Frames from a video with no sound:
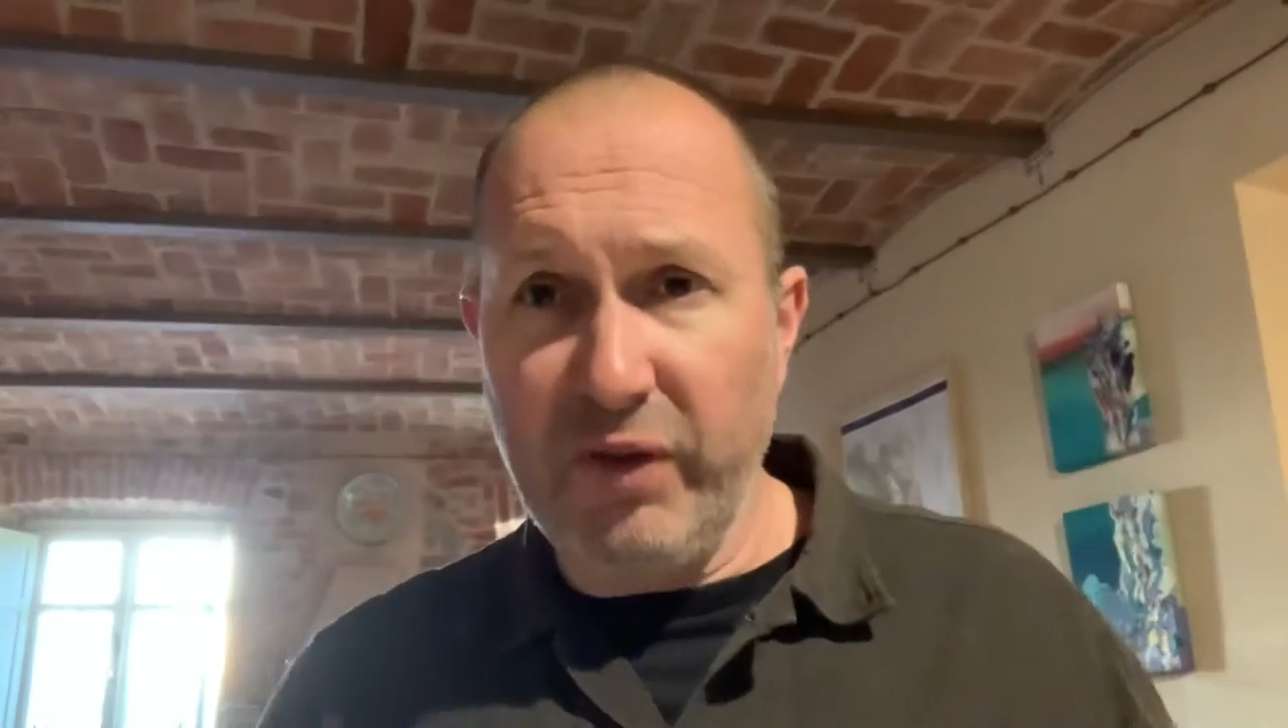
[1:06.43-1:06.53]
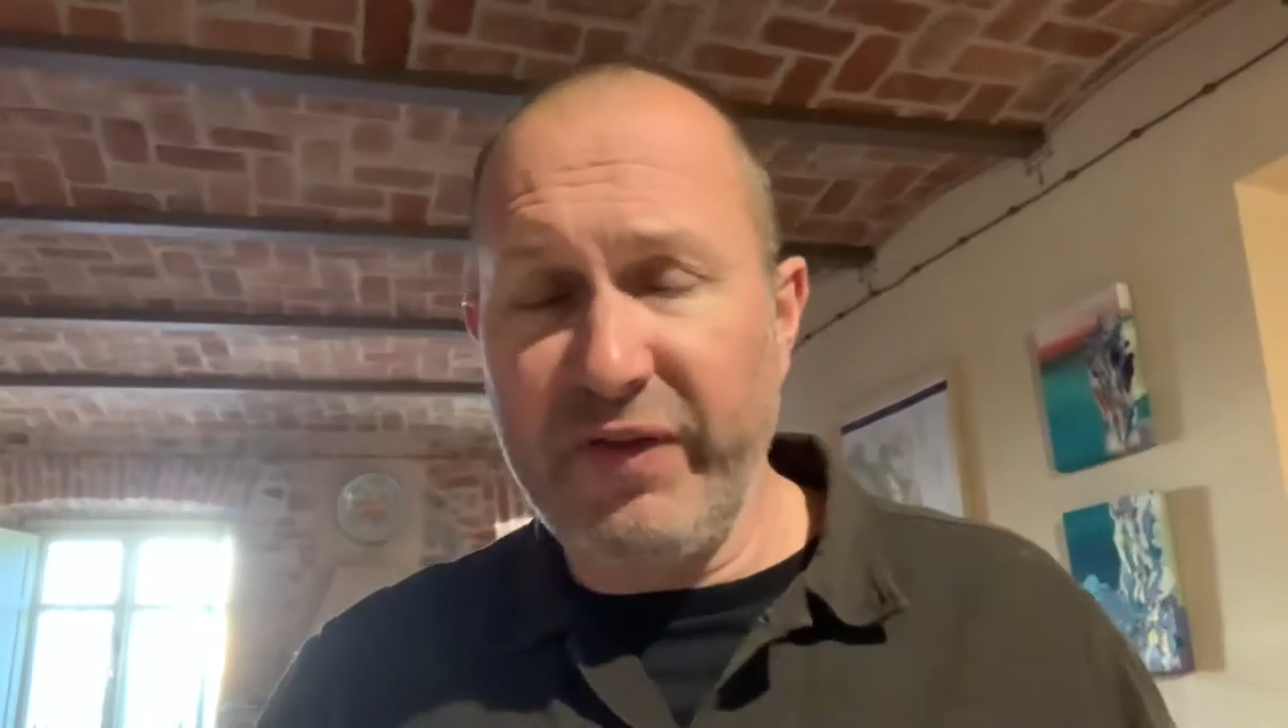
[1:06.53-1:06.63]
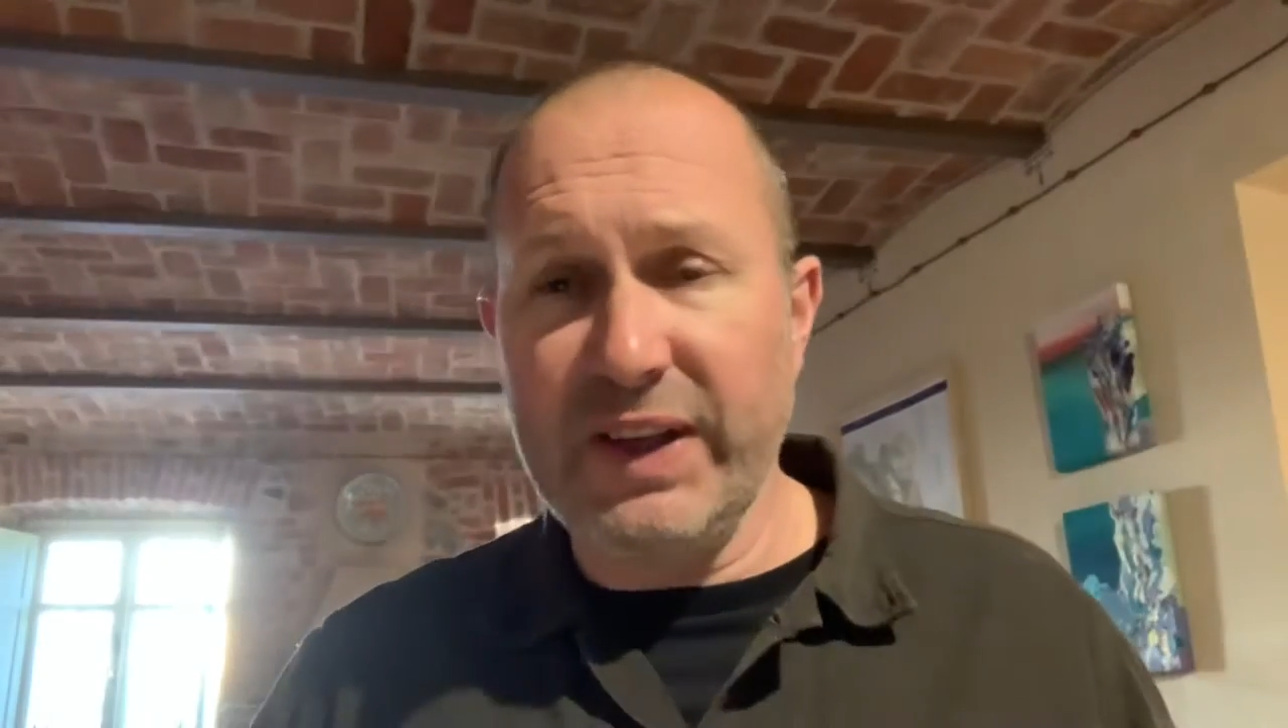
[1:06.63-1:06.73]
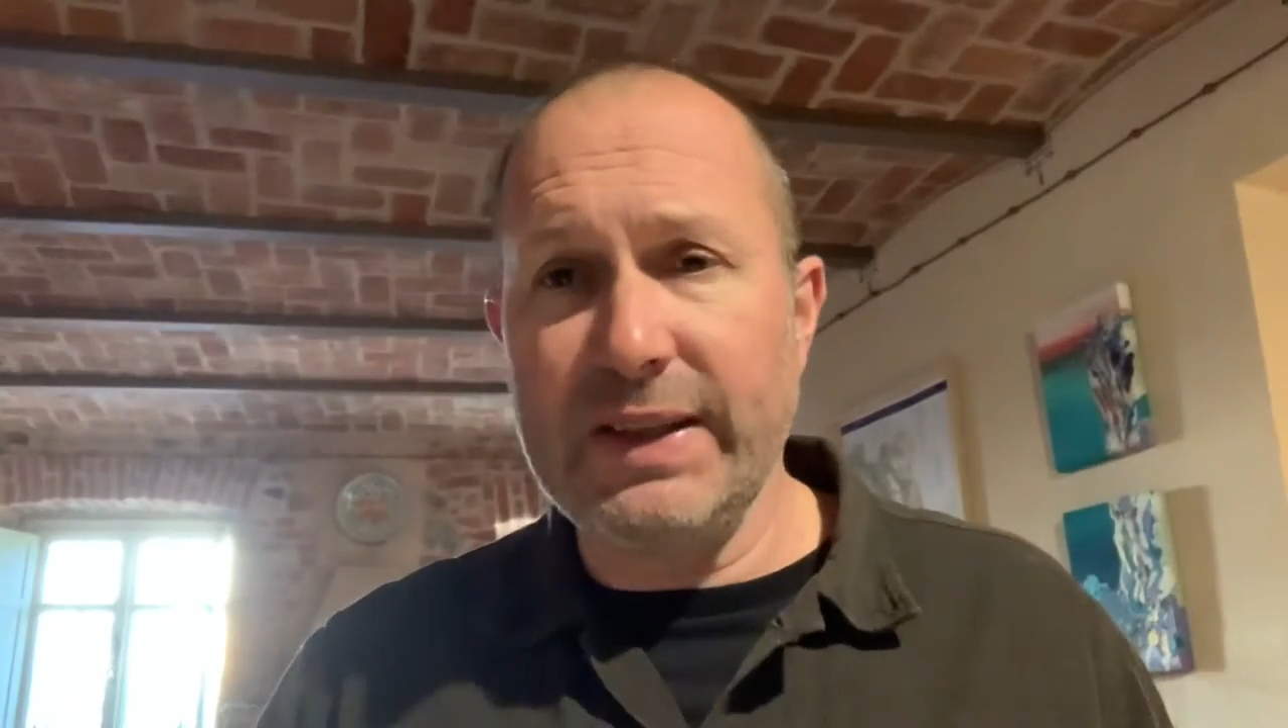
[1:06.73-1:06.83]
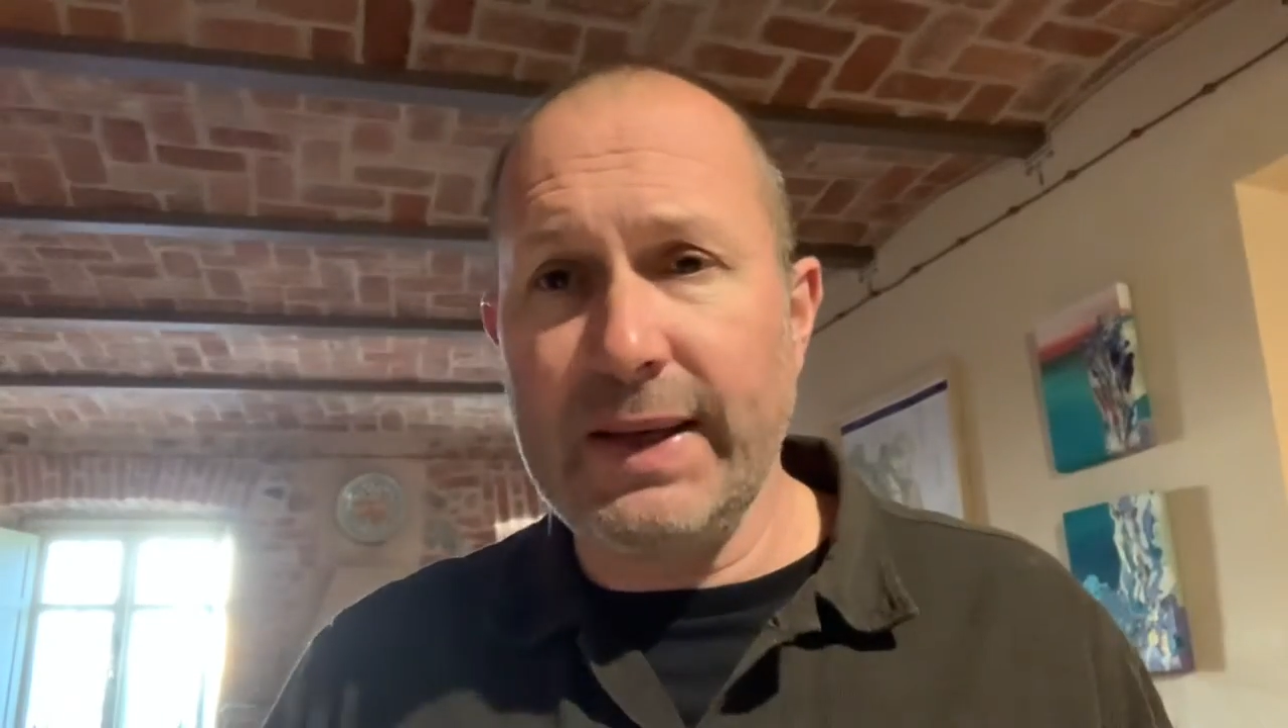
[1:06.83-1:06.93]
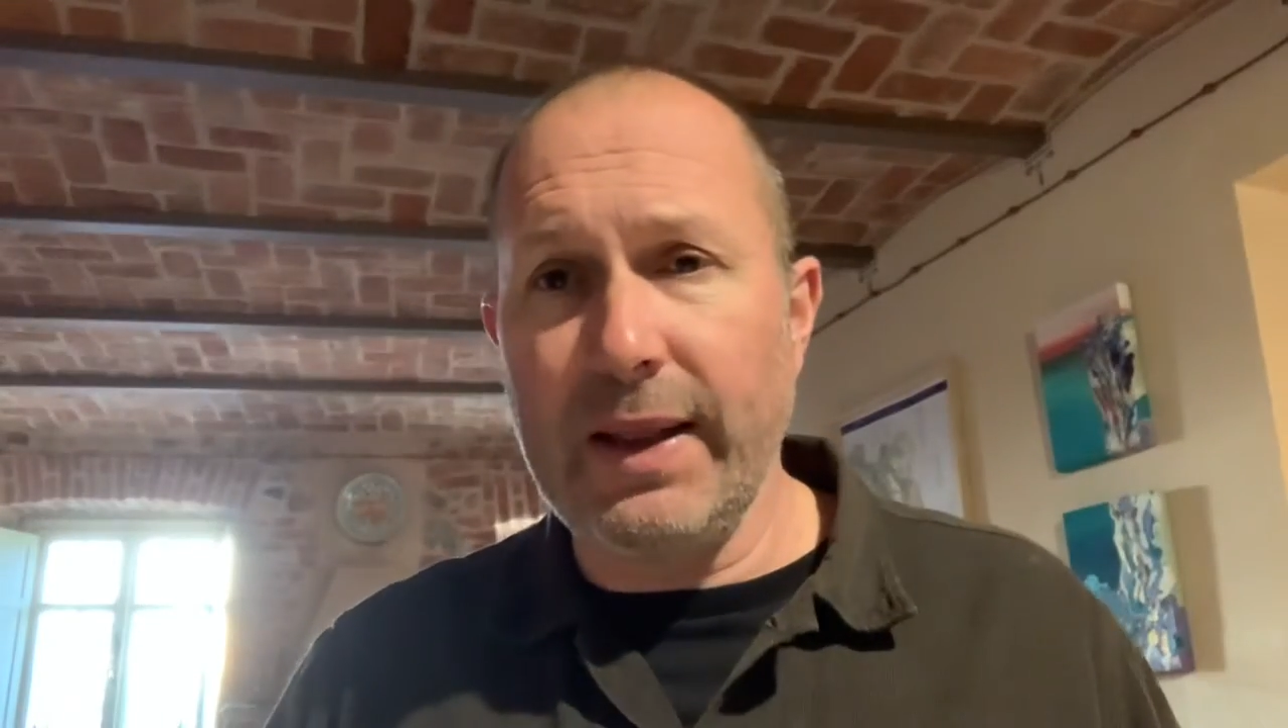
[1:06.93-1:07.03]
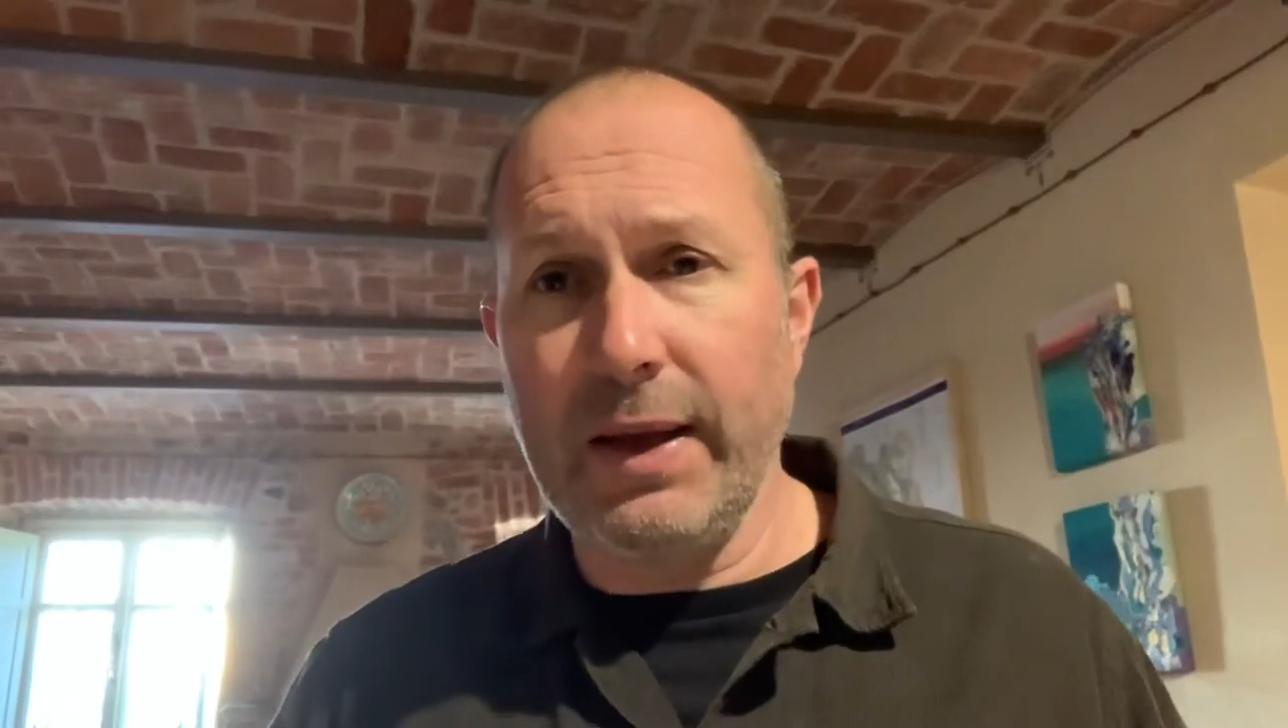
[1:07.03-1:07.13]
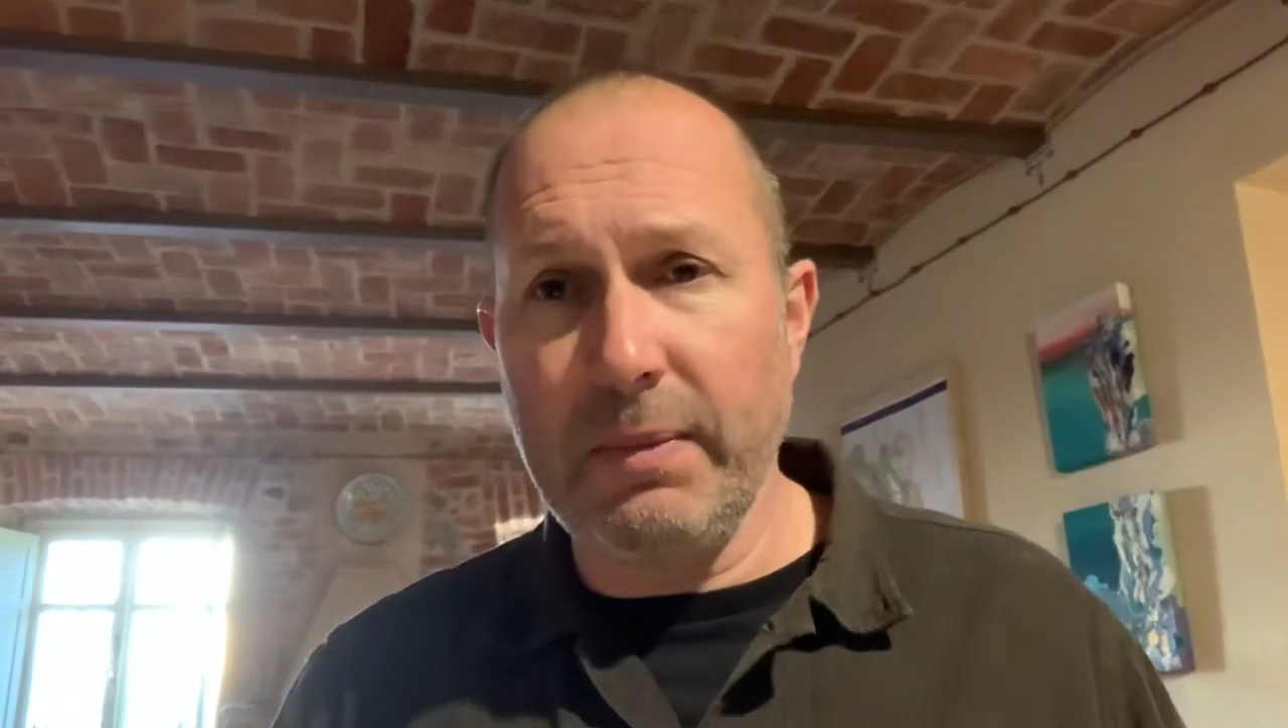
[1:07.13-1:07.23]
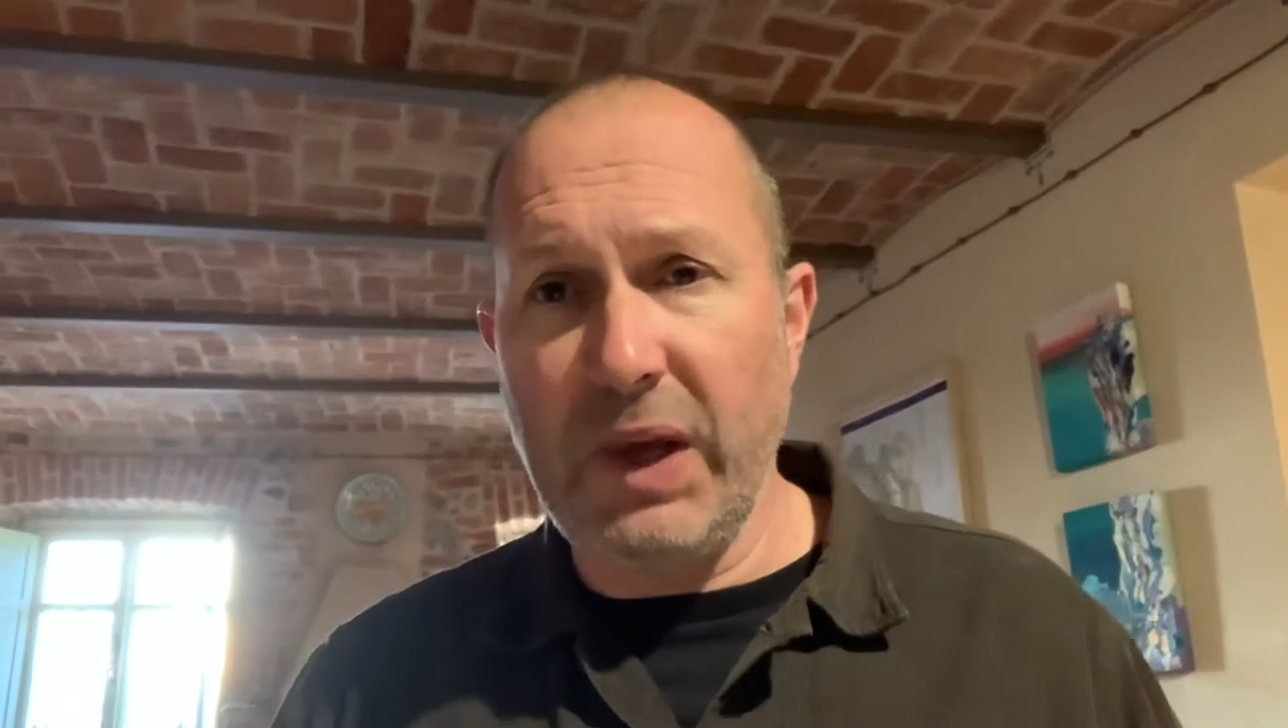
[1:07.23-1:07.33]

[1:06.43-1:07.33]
fits together.